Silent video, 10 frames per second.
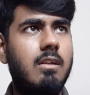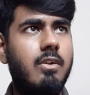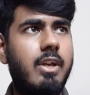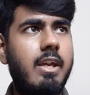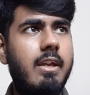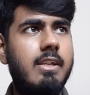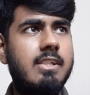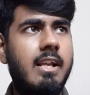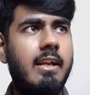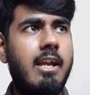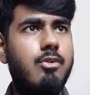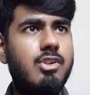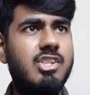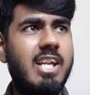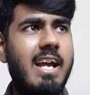Okay, it's gonna get
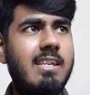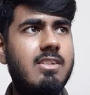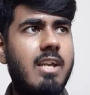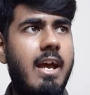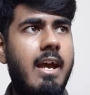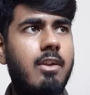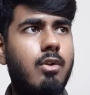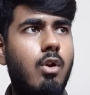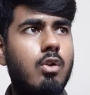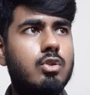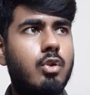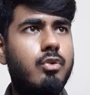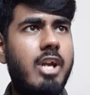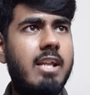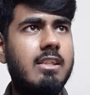resized, and you can also
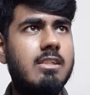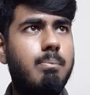drag this